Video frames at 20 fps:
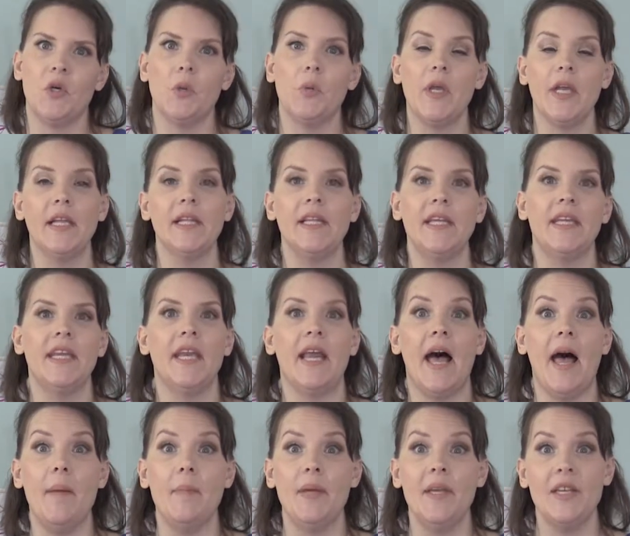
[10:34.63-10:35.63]
We clean it
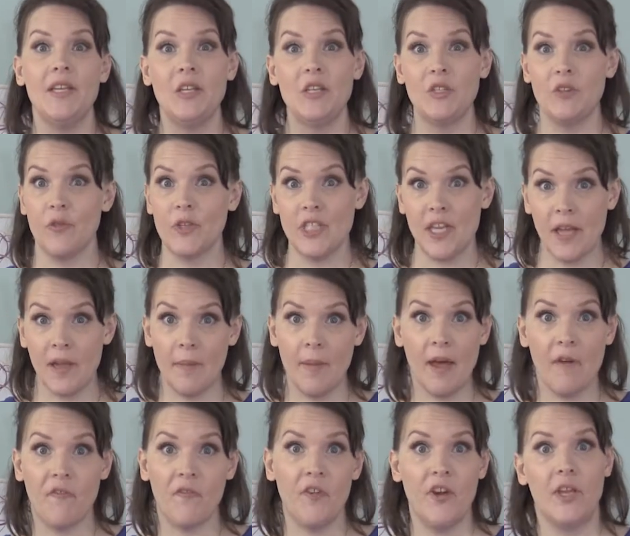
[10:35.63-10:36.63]
up. So we talk
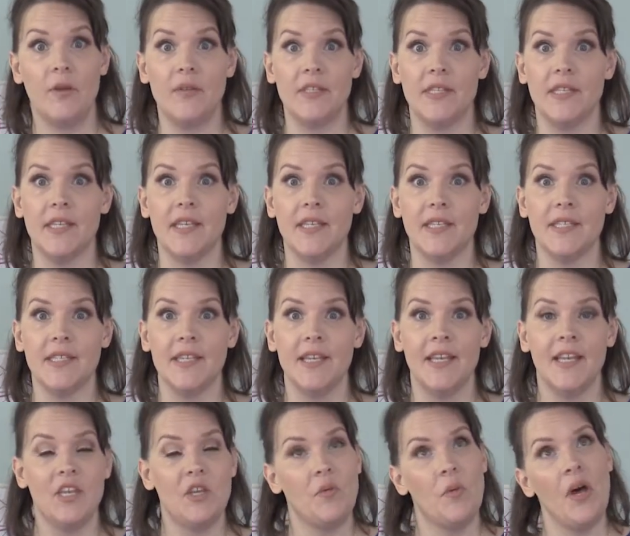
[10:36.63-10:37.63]
about frequencies.
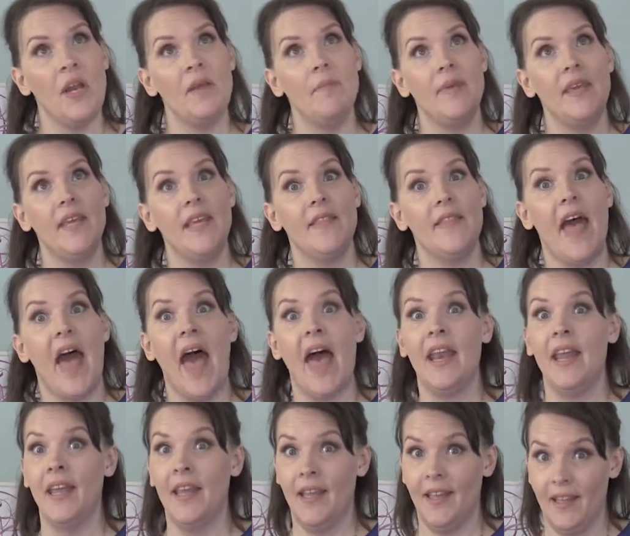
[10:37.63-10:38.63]
You want to be in
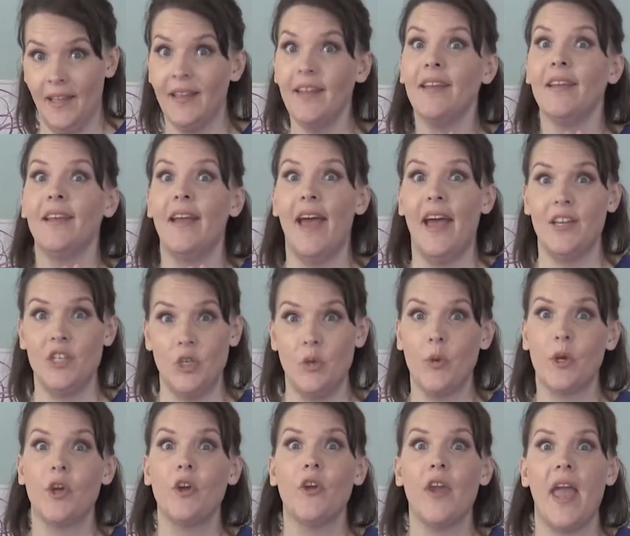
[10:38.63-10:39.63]
that, as you
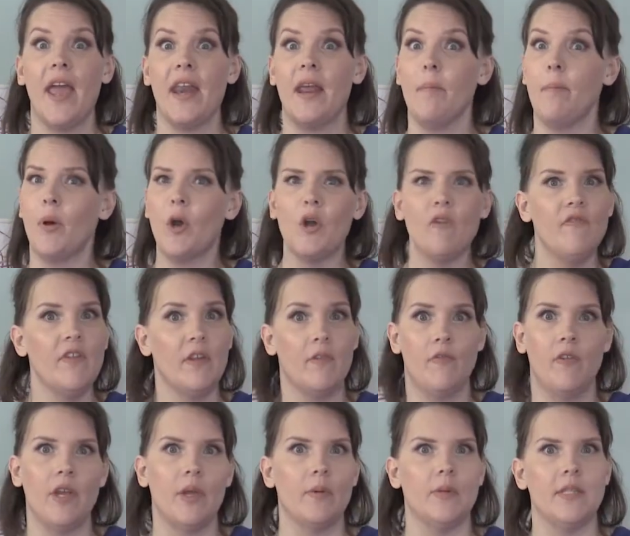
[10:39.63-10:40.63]
were created, perfect
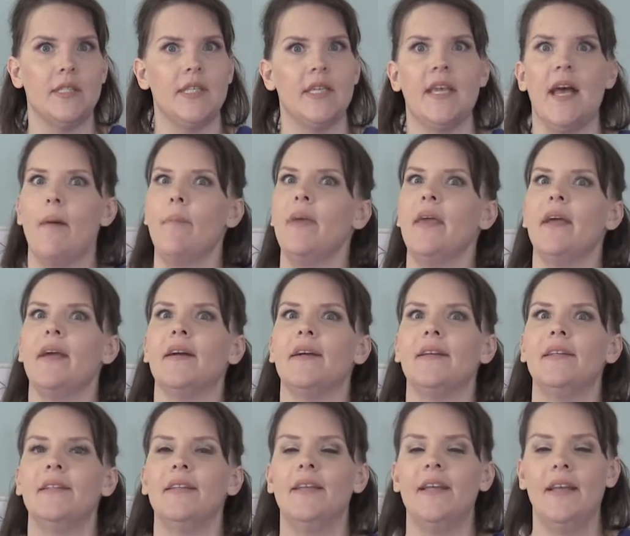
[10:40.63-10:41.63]
frequency up
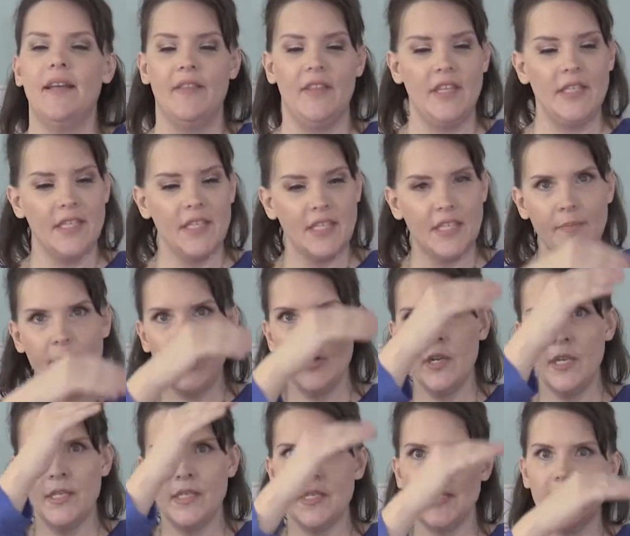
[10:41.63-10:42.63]
here. And these
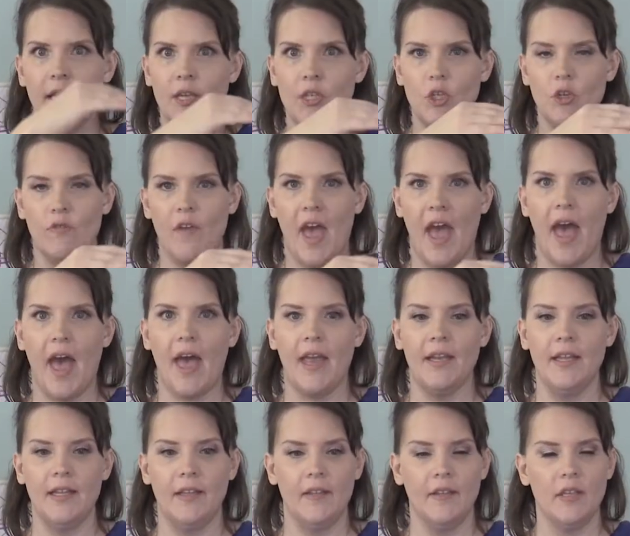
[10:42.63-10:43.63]
experiences that you've
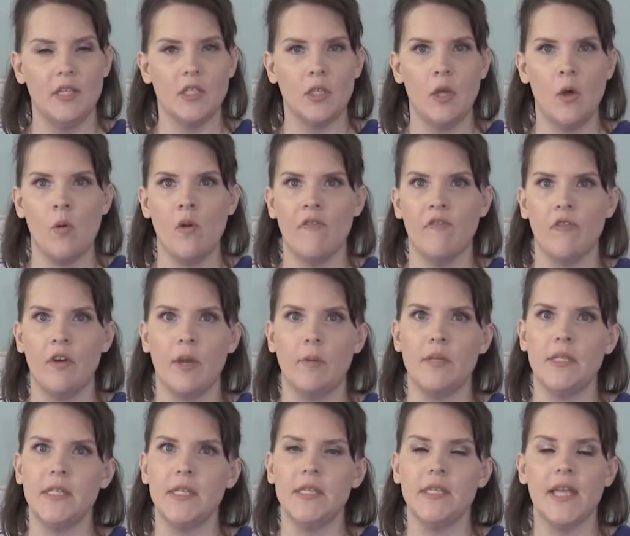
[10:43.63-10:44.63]
had, these lower
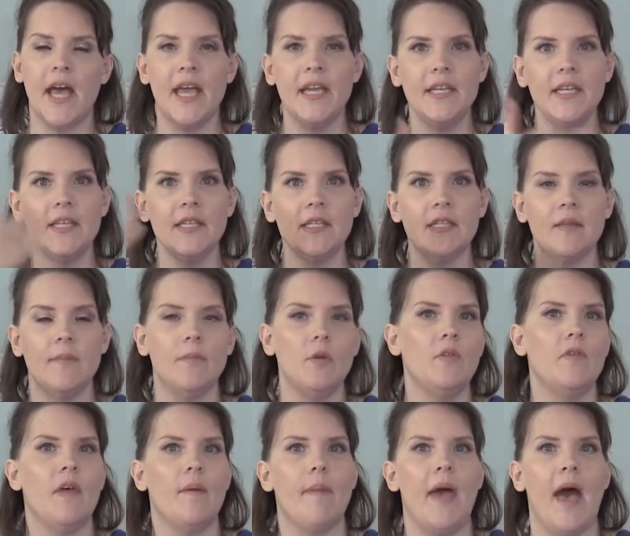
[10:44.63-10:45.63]
frequencies, the idea is to
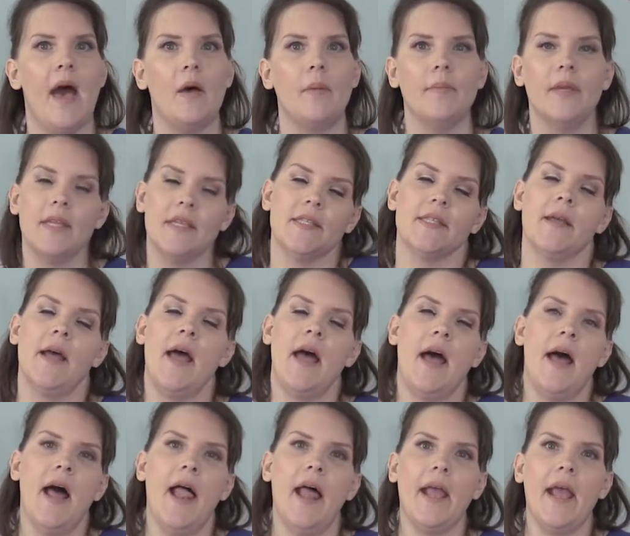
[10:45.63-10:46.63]
move them out, because
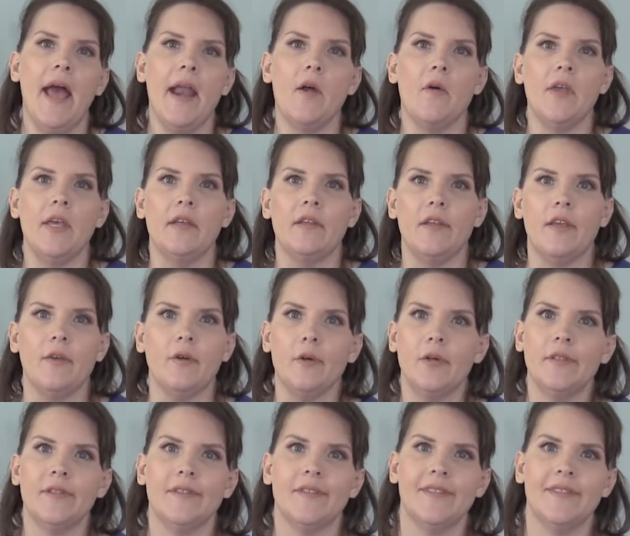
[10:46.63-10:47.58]
like, I don't heal you.